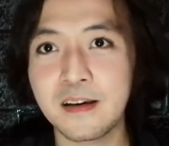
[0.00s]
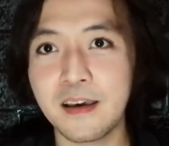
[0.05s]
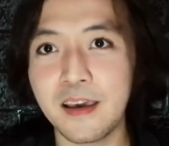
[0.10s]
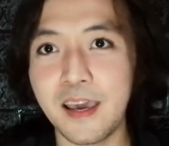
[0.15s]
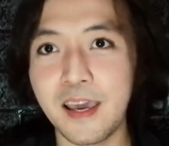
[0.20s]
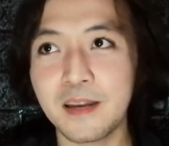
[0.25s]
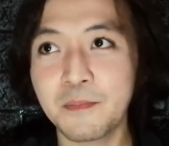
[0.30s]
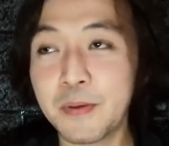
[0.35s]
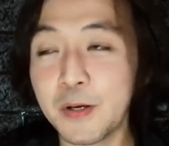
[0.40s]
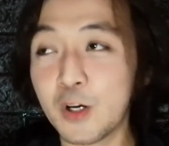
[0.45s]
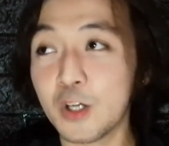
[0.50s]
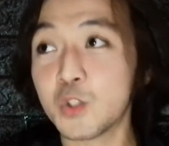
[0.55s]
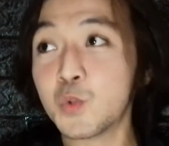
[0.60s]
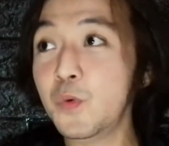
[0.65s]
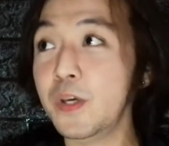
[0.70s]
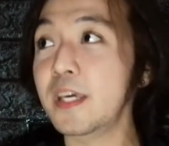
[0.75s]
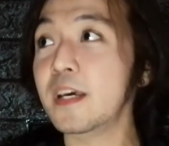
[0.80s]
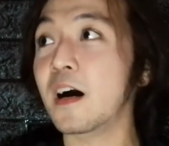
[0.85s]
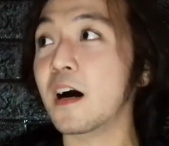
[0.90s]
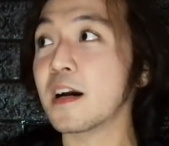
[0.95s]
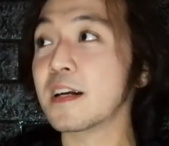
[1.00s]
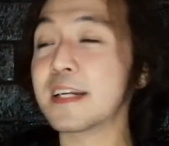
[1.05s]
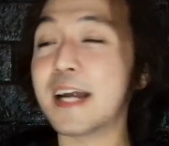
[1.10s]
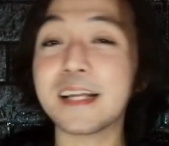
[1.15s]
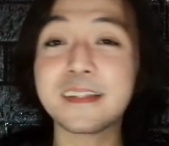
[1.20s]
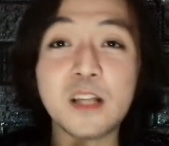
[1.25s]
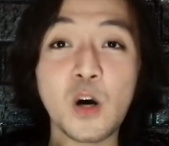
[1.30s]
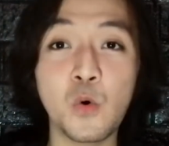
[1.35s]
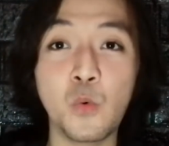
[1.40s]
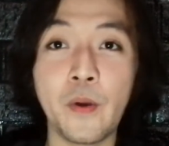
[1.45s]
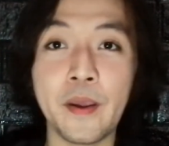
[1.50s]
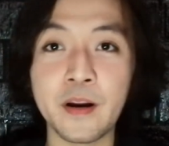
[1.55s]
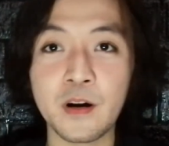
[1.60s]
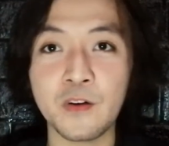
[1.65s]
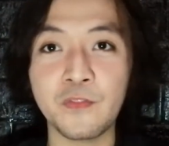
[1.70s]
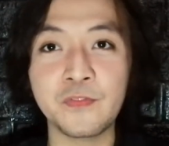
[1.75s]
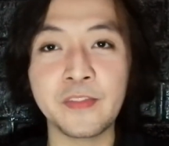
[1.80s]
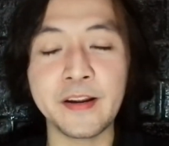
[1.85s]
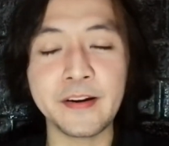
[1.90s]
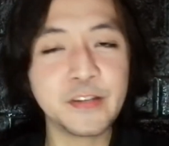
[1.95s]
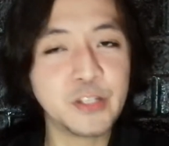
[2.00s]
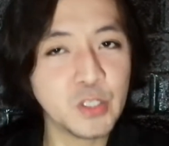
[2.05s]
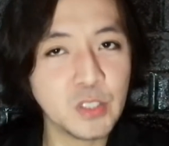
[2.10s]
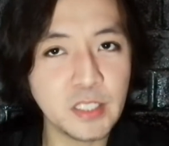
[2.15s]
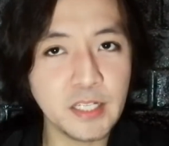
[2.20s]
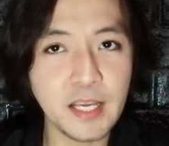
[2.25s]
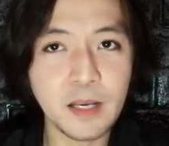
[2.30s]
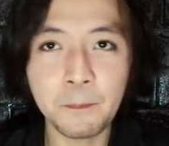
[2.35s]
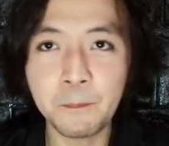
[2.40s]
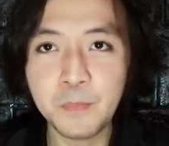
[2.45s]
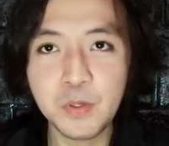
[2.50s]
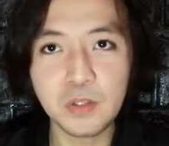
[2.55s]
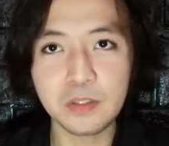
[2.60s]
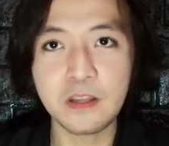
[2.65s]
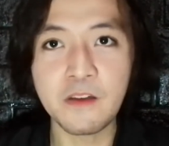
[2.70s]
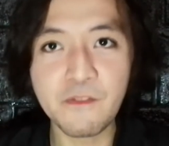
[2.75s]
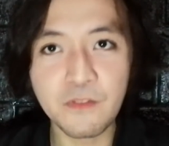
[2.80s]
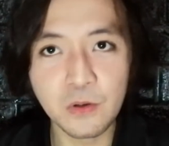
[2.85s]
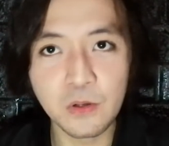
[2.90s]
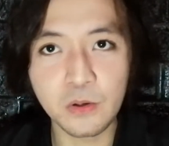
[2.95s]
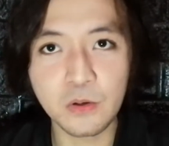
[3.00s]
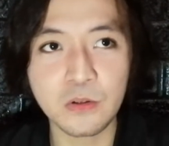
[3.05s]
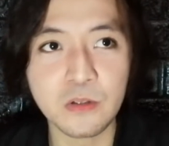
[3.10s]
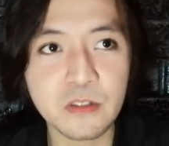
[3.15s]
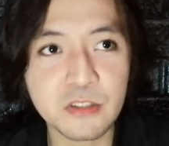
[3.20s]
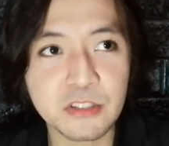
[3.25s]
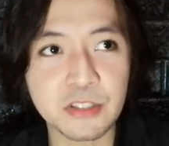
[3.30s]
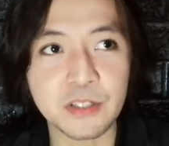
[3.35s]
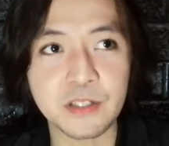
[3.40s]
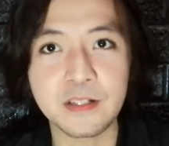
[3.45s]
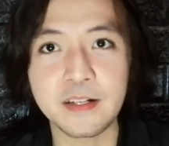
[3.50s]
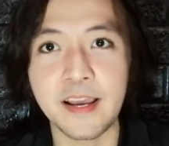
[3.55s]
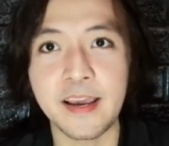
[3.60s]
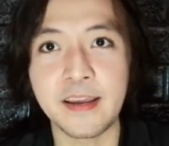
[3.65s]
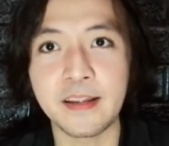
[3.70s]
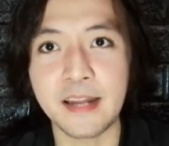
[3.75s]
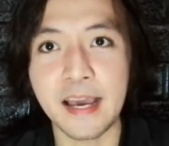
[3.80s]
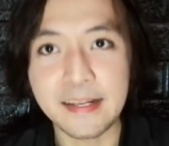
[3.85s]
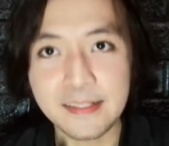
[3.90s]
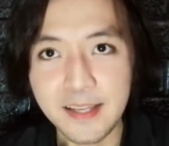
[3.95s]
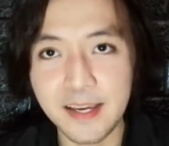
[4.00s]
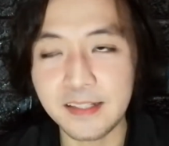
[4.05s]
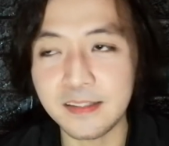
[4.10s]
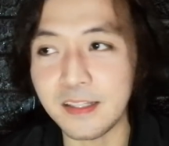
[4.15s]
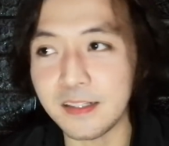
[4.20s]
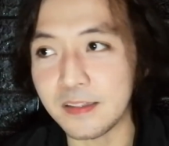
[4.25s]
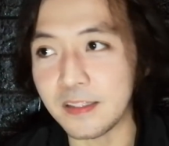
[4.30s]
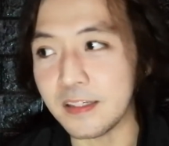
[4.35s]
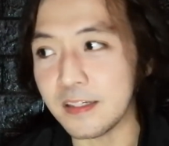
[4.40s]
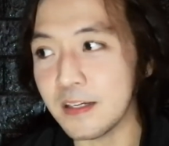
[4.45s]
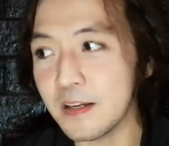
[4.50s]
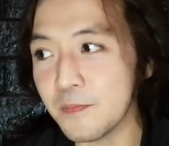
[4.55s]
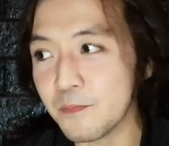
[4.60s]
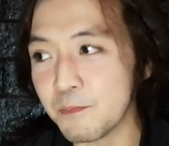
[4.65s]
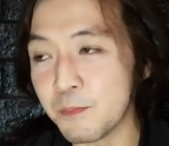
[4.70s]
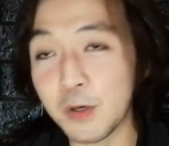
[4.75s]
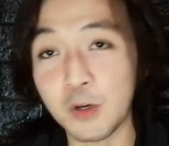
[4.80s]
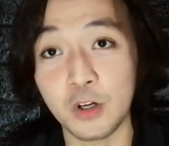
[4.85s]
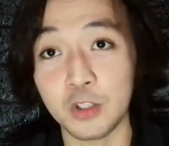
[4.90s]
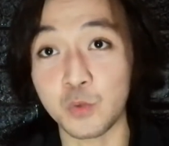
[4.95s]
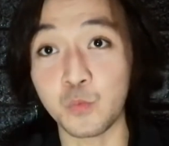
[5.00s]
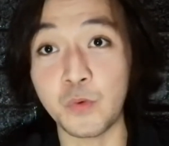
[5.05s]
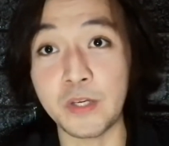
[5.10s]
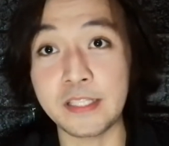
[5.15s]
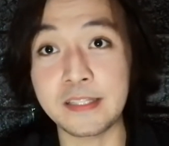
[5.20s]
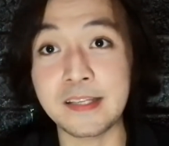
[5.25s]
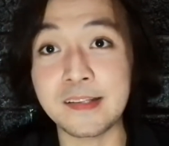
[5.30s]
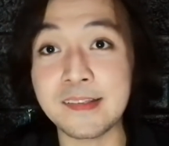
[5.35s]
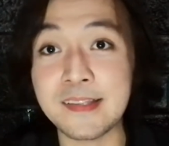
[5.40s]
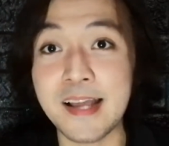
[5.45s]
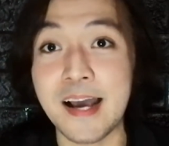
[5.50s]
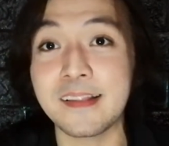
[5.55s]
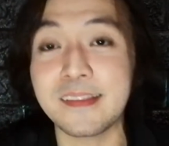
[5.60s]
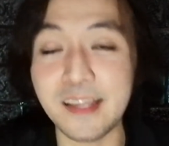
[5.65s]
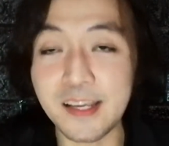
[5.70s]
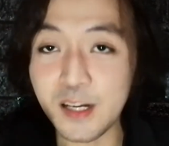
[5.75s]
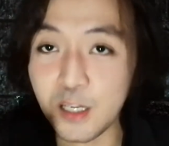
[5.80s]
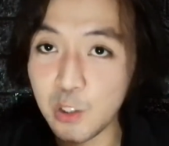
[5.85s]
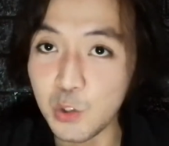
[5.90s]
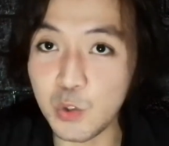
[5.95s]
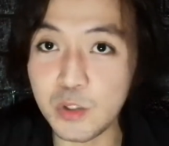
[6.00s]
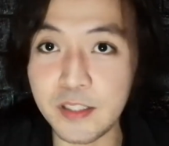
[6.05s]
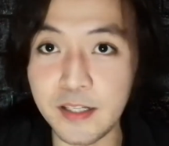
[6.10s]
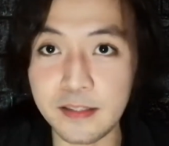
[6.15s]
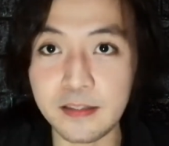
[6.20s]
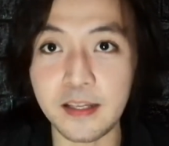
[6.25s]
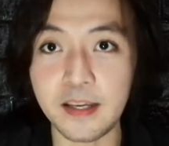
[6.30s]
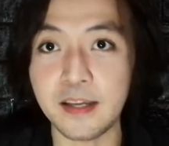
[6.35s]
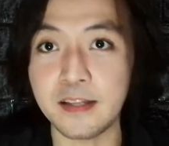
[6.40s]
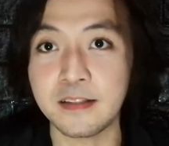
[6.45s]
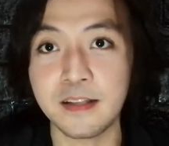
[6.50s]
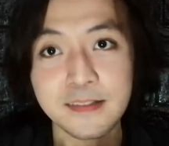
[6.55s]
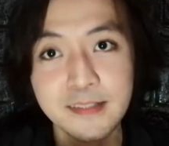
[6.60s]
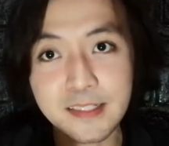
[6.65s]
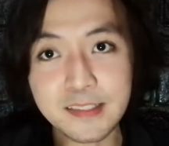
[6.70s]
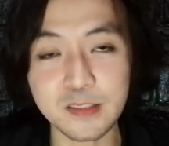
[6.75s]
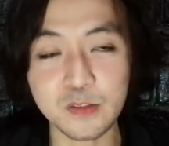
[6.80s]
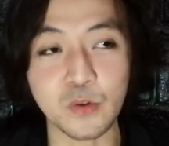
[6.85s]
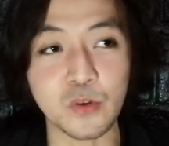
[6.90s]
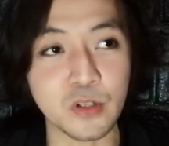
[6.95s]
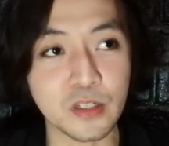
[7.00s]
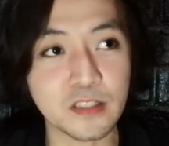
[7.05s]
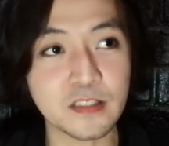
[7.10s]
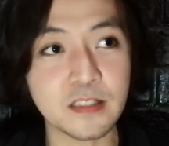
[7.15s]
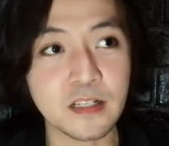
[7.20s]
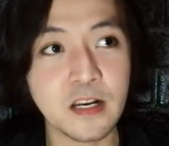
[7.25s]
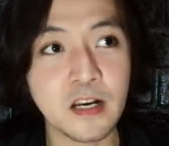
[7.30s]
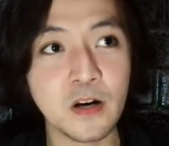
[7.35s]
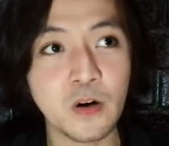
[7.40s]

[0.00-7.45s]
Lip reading: And because we are not aware of their unique, beautiful culture and identity, because we did not include it in the discourse,